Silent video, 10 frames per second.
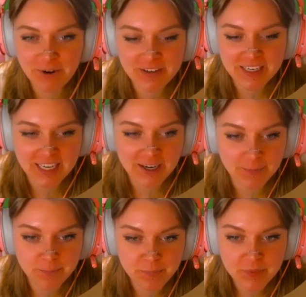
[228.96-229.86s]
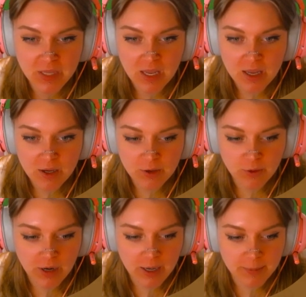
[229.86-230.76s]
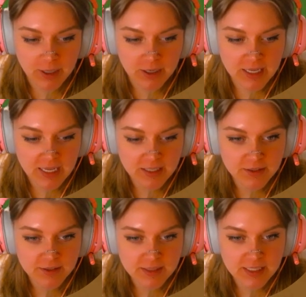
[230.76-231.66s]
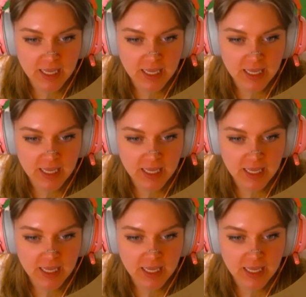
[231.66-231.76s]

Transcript: here, grab our candles,